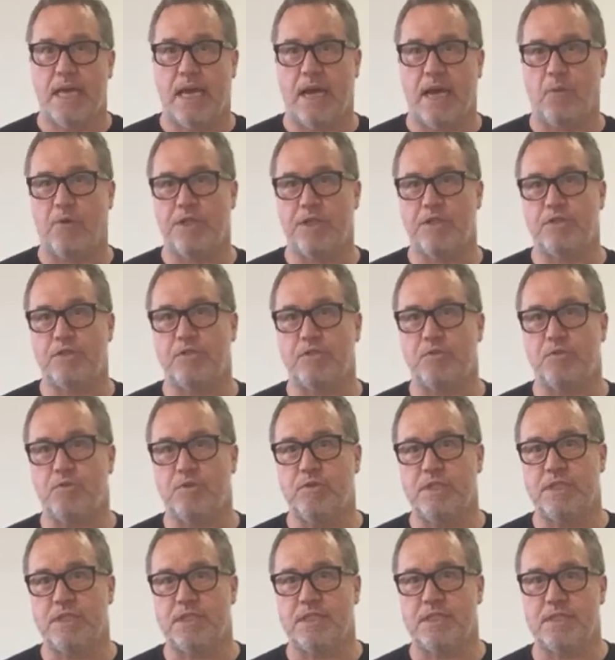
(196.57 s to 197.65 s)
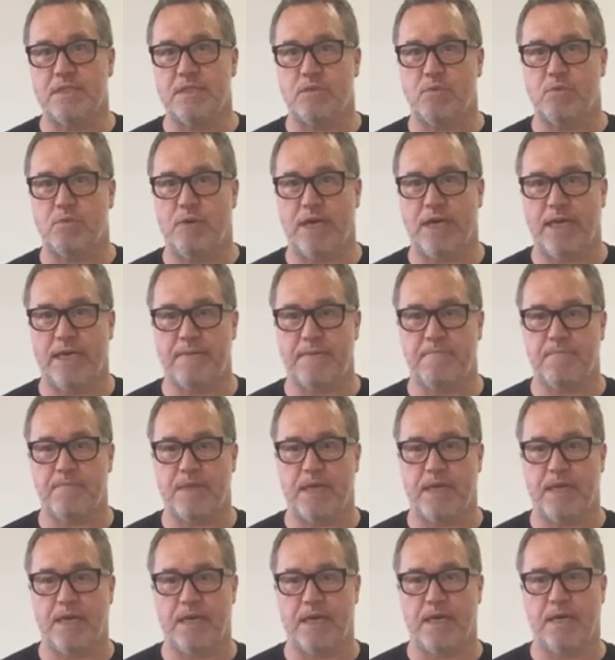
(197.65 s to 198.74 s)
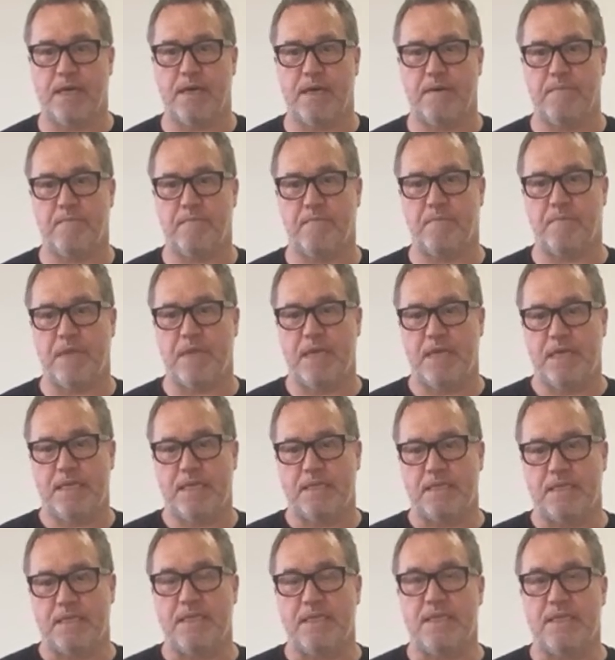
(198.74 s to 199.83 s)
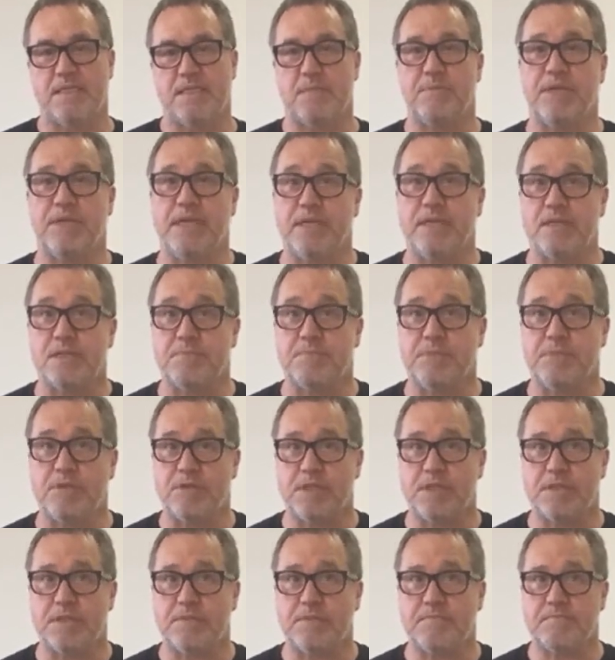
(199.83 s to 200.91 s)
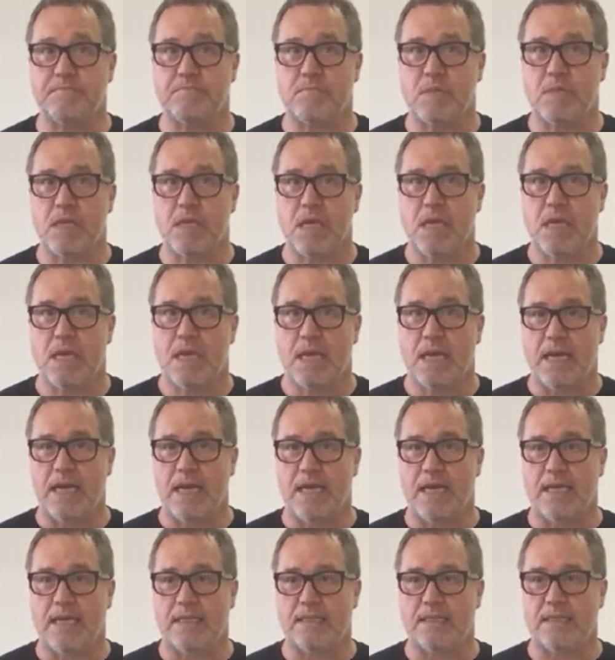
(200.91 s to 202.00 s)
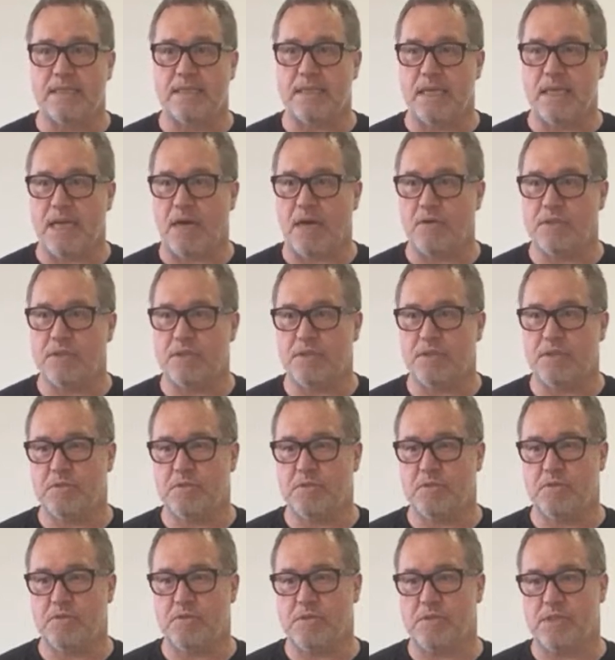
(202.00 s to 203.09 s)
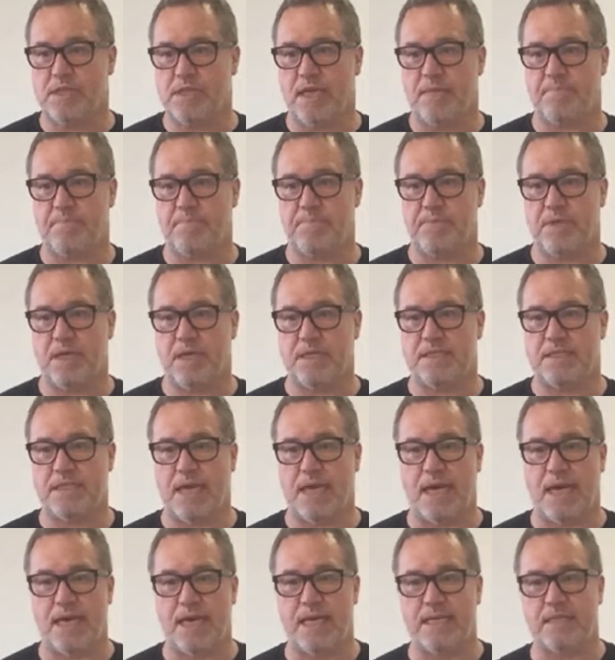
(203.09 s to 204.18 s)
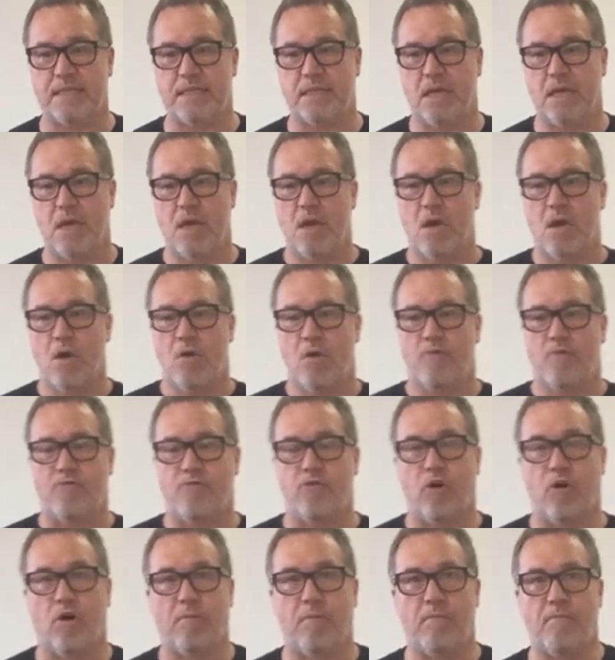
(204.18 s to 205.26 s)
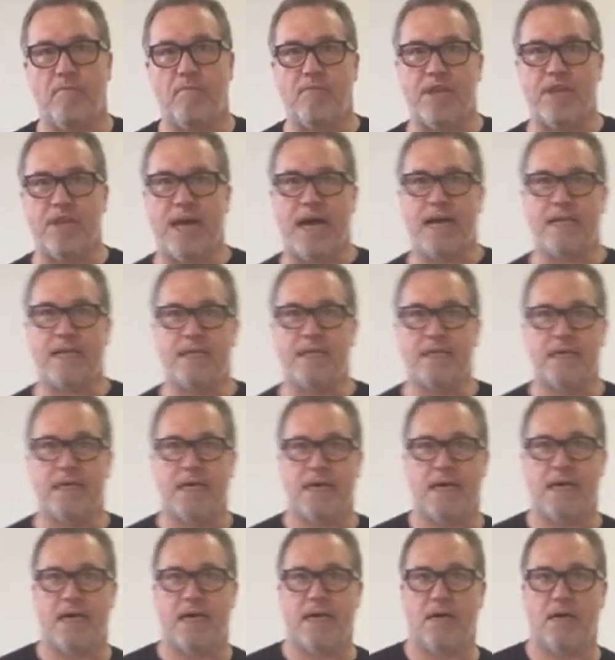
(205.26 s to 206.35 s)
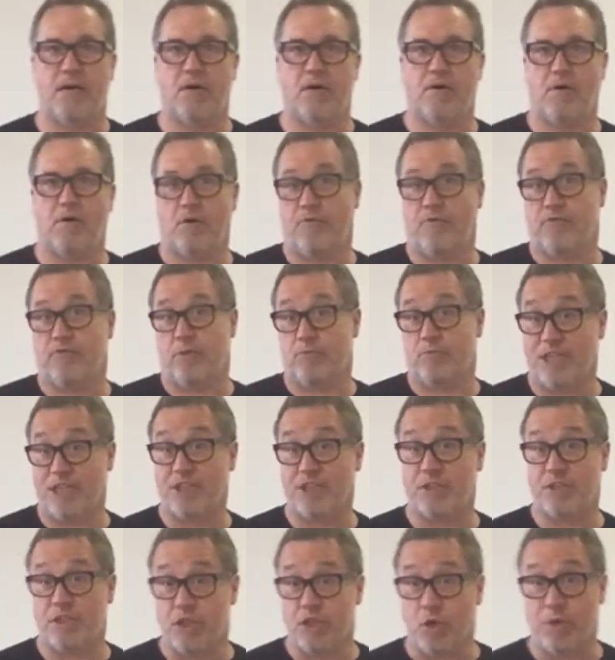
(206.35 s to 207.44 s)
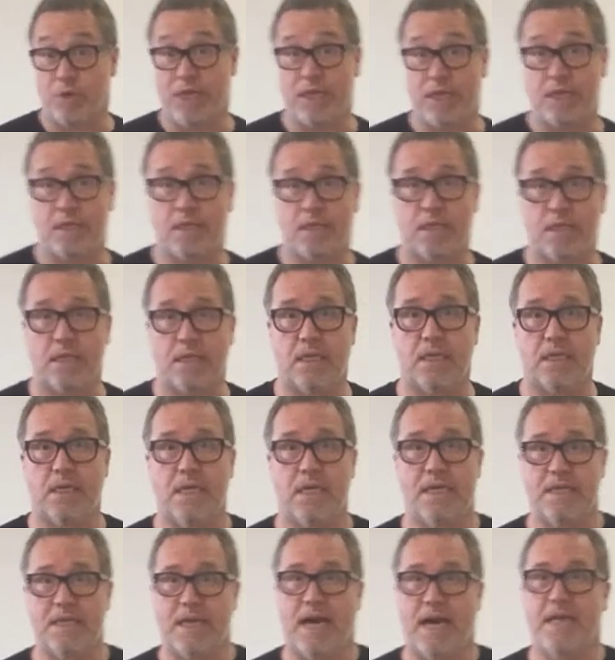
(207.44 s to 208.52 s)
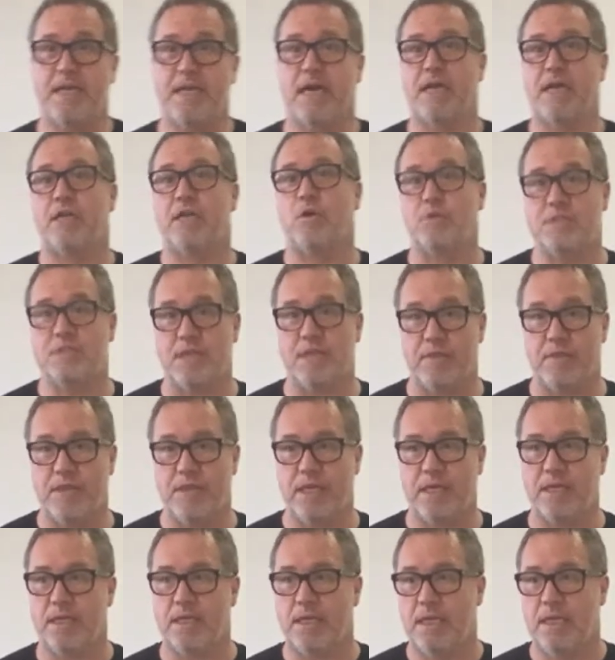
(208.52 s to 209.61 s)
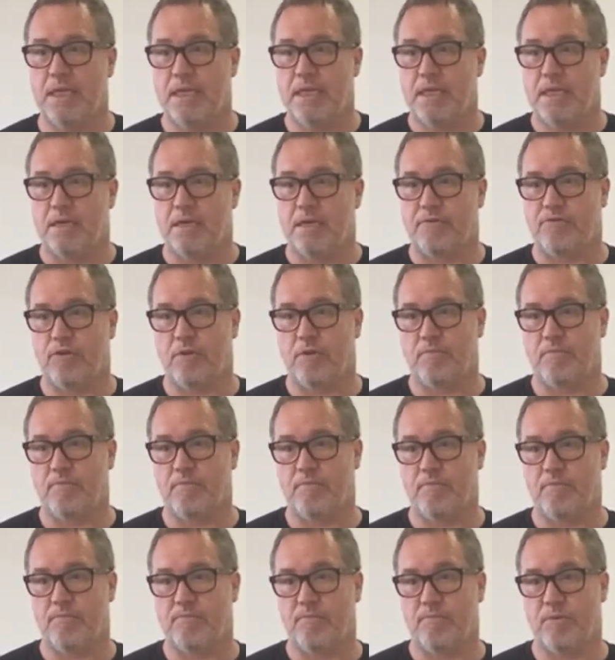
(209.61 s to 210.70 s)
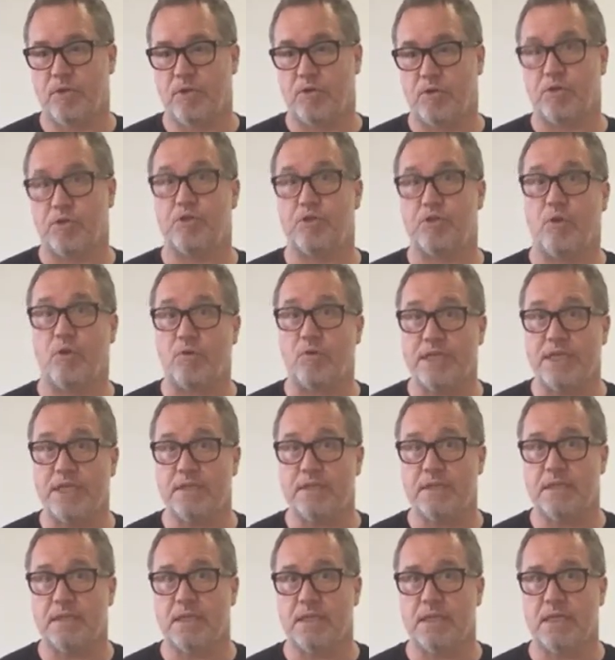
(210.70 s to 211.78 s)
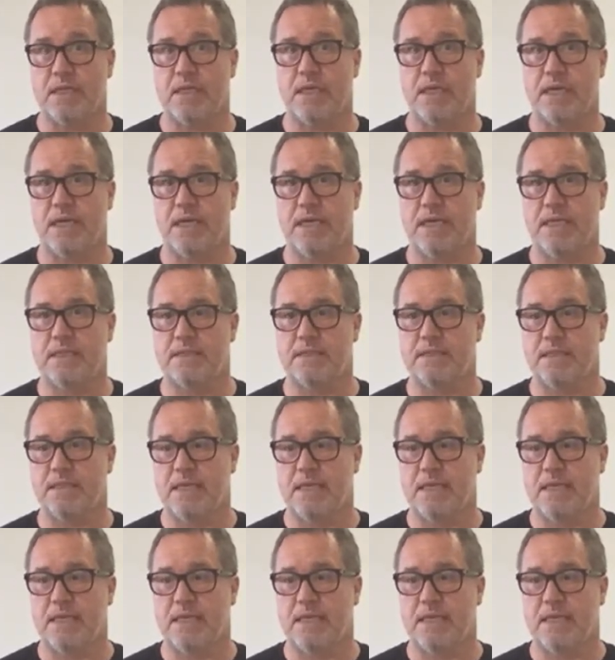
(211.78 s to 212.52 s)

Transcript: And when you do this in this way, it needs a beginner spirit. And this allows you to step aside from the idea or from rational knowing, the idea I know something, from controlling. And